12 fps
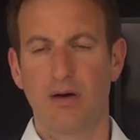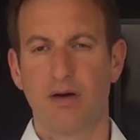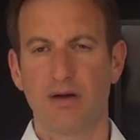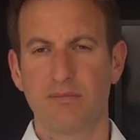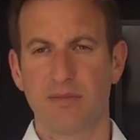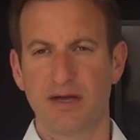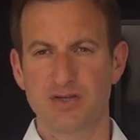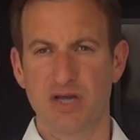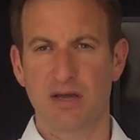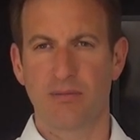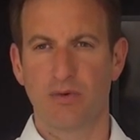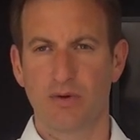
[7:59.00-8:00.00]
on my
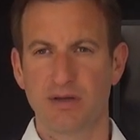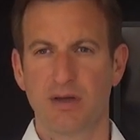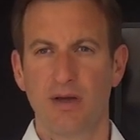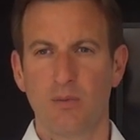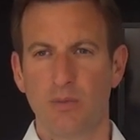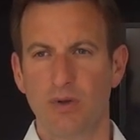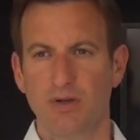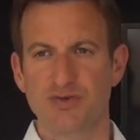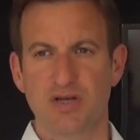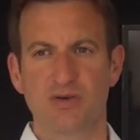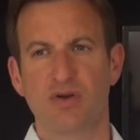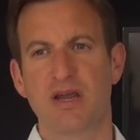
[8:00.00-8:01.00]
checkerboard will
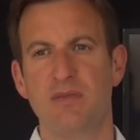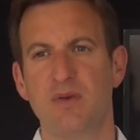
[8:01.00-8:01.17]
generate